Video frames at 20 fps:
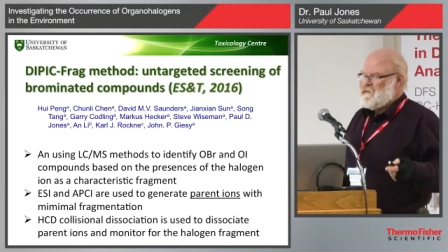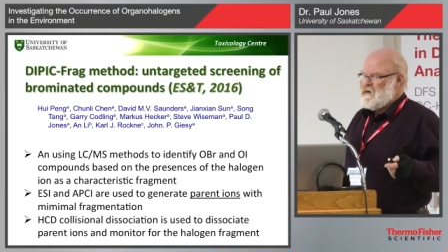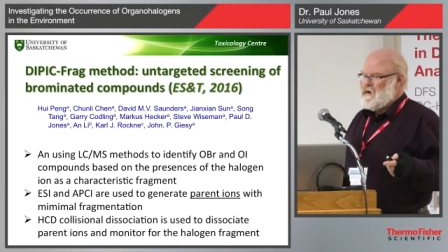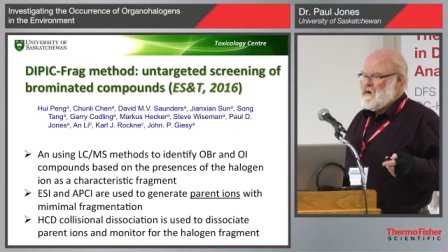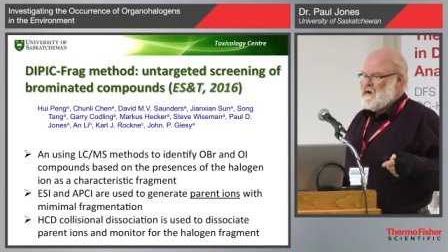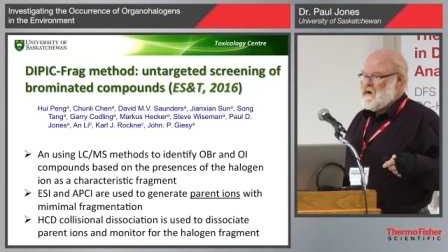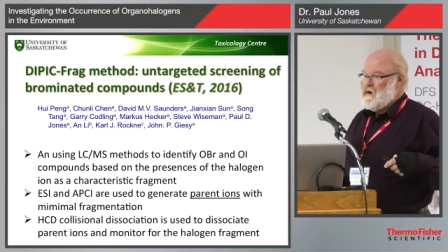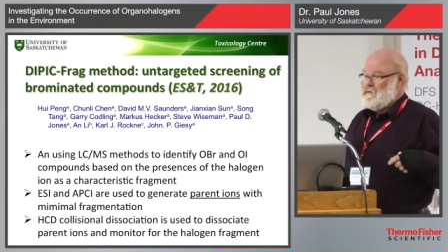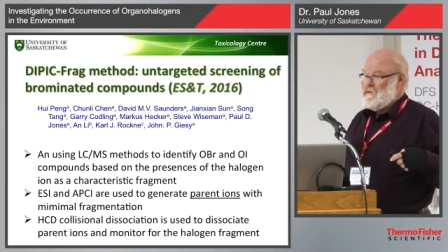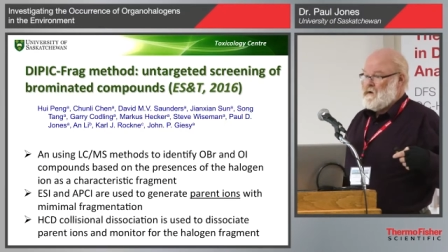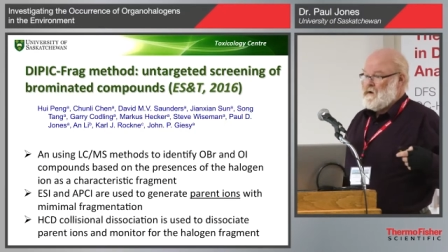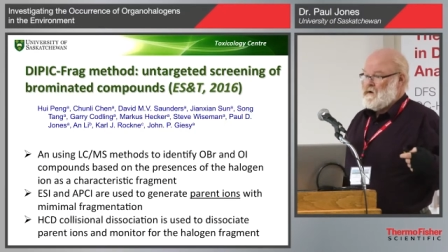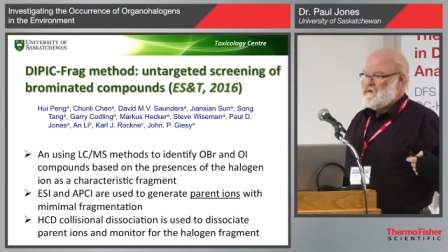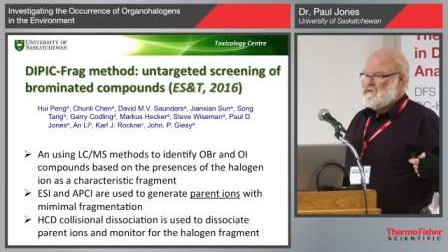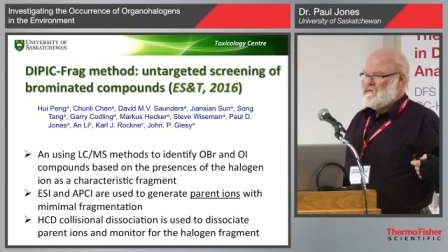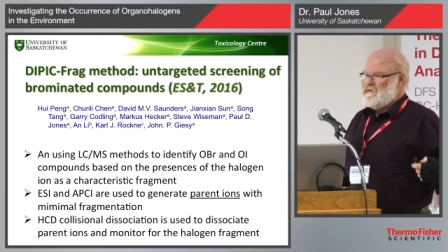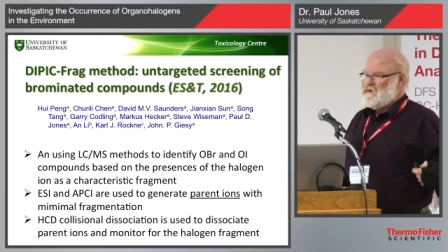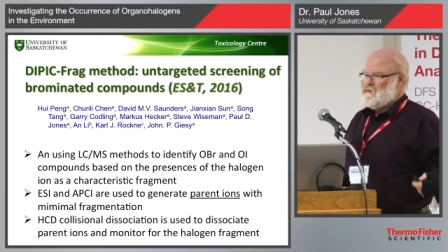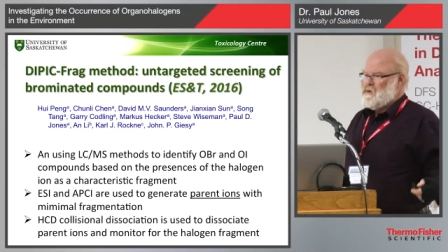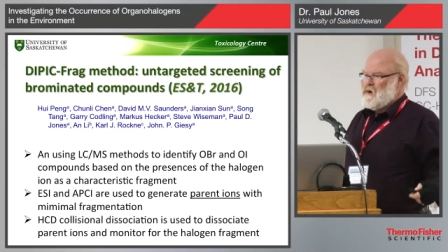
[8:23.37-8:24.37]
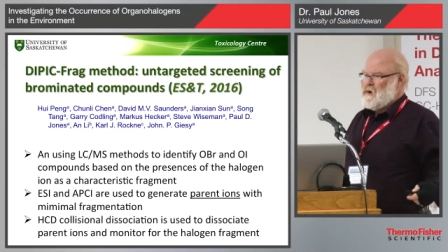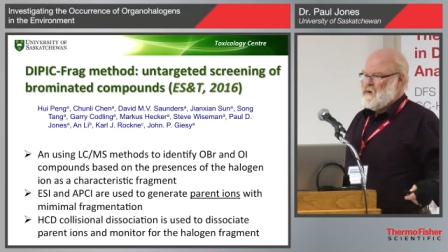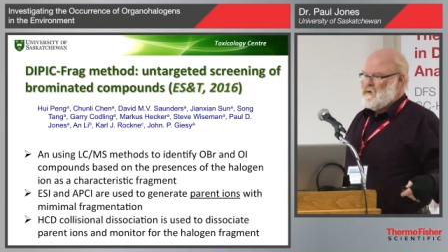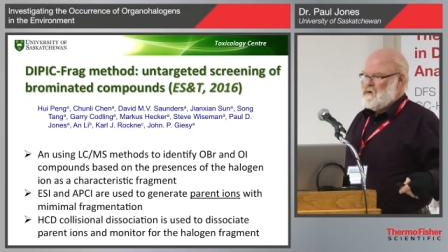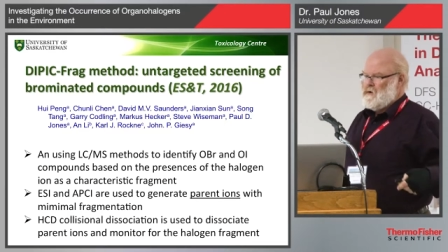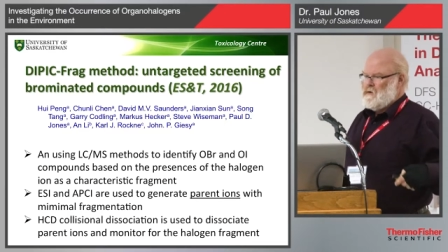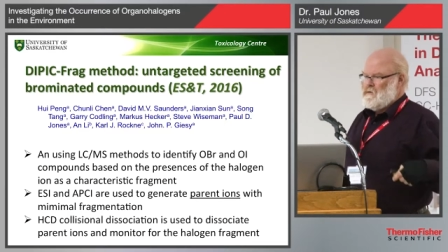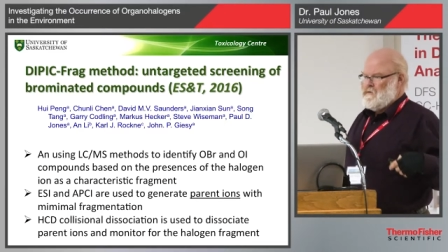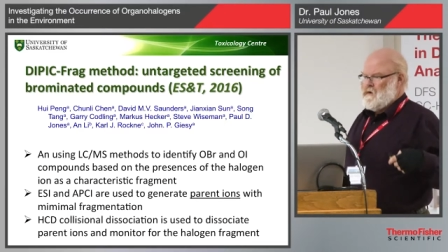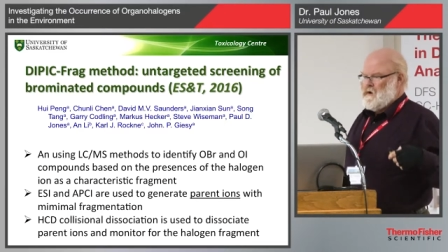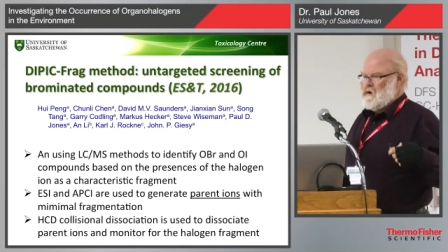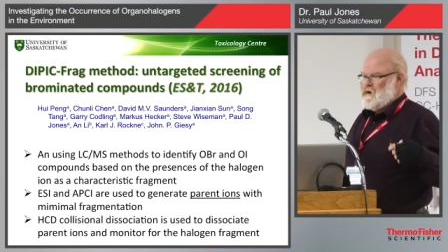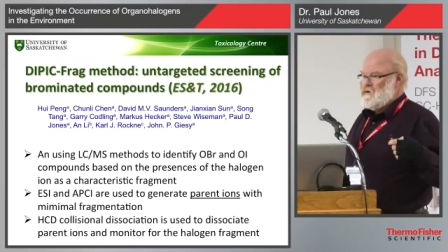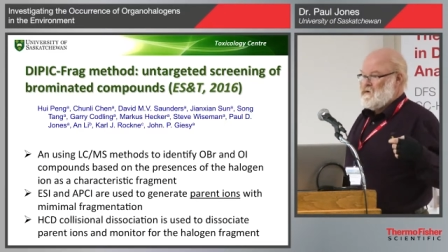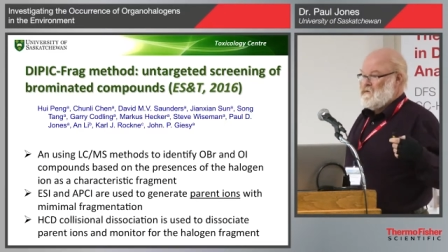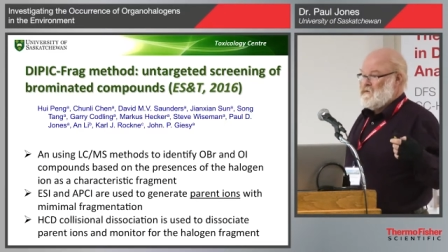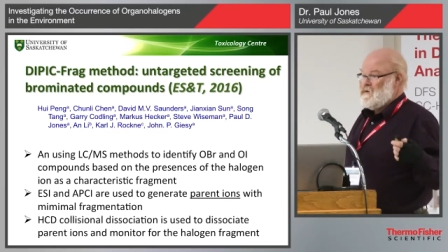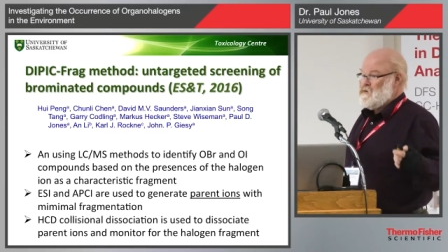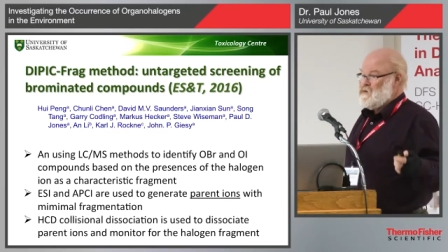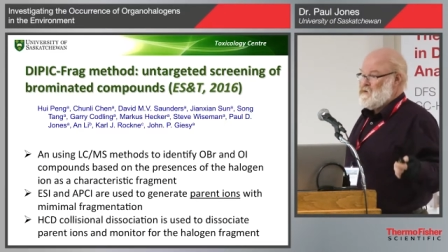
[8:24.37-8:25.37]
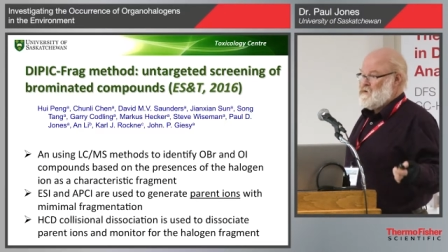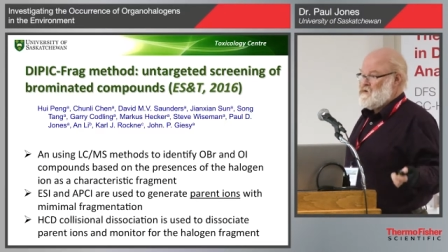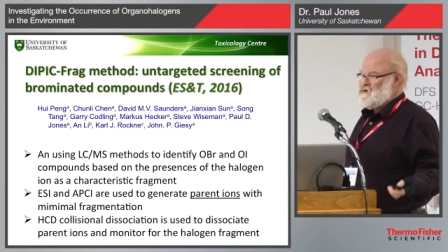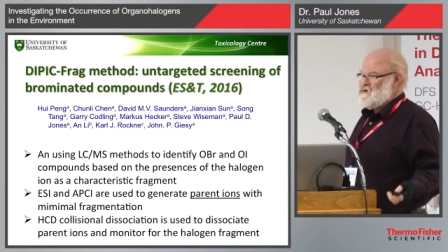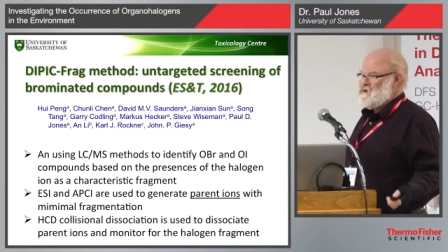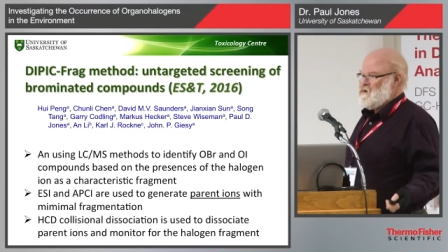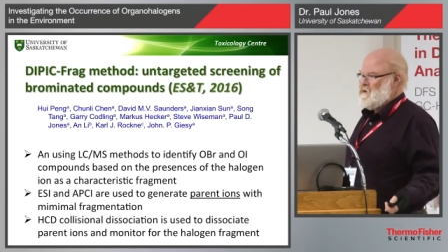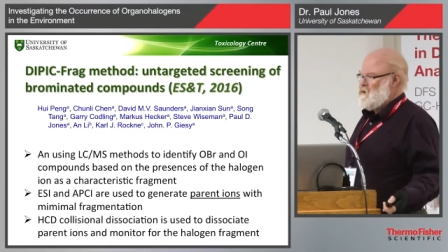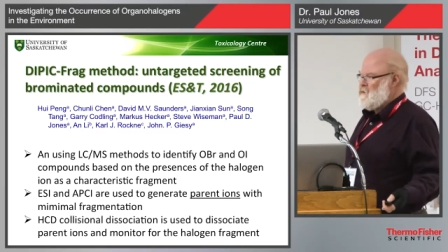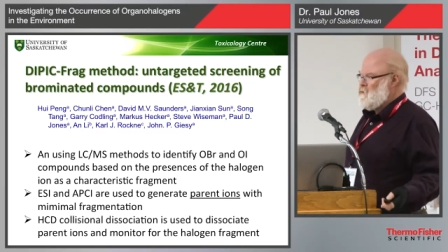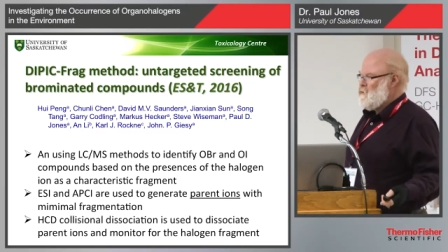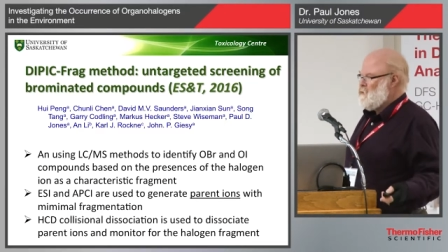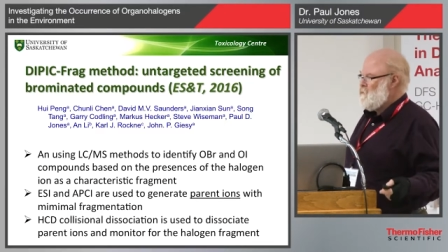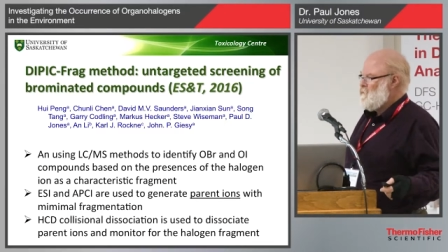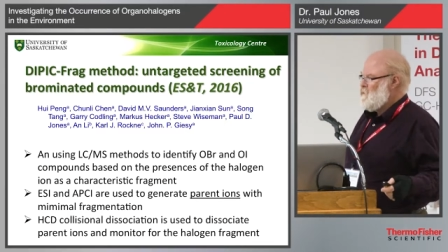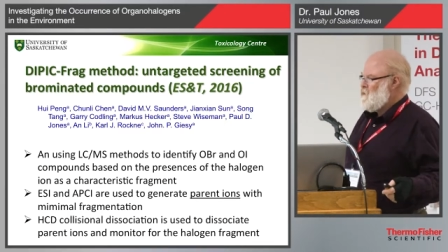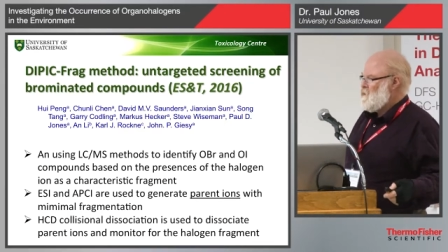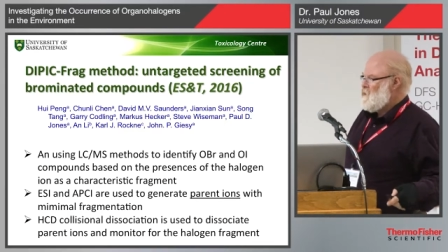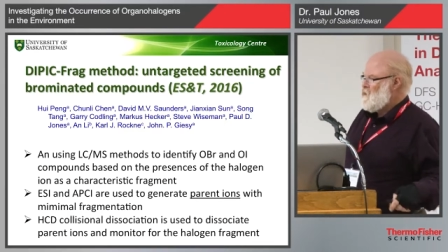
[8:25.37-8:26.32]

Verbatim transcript: are relatively polar, relatively water soluble,